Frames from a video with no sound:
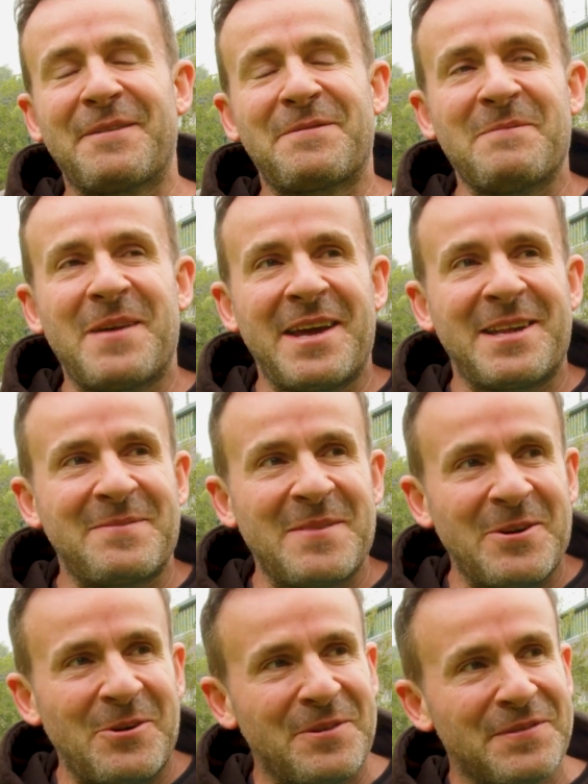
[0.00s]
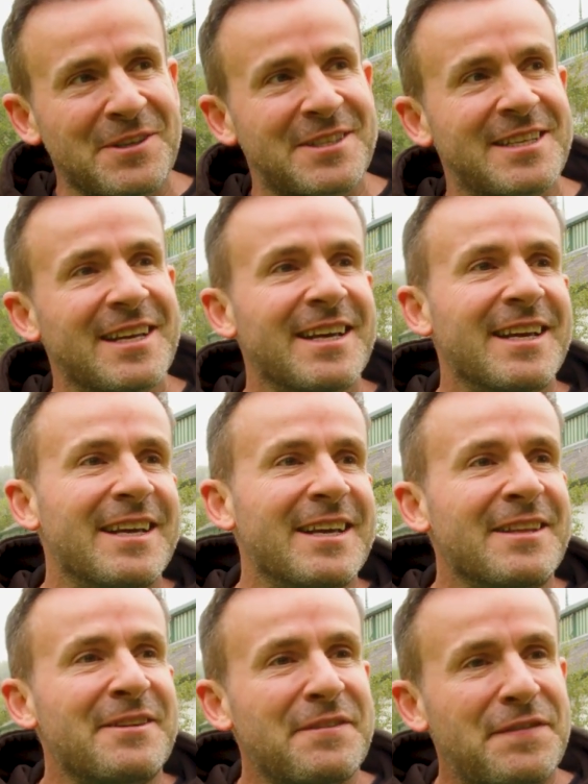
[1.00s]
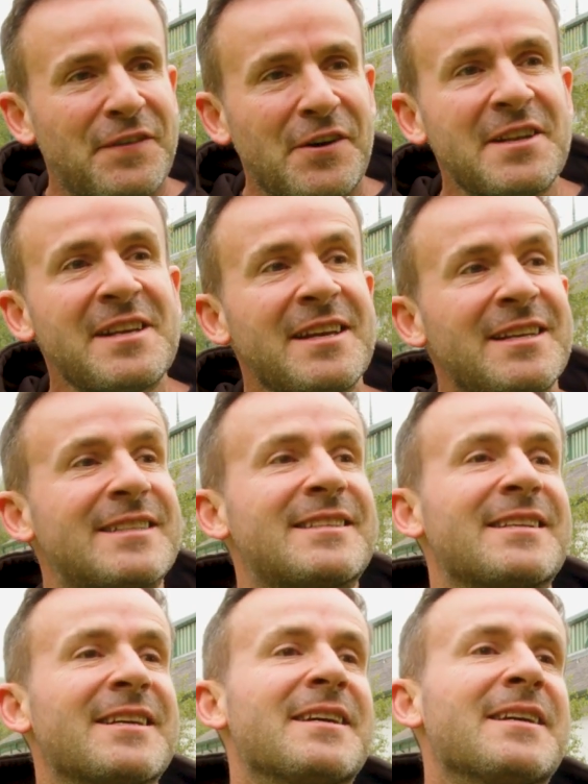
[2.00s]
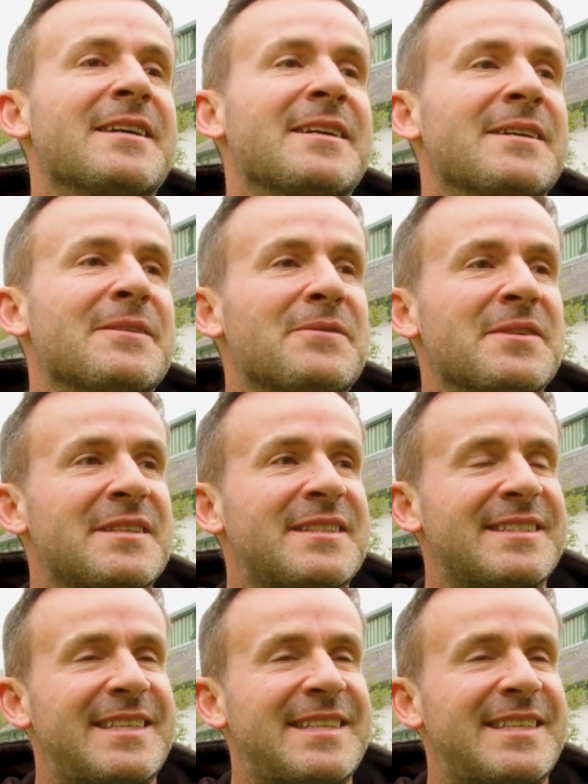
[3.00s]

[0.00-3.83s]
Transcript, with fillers: have made me offers, the funniest was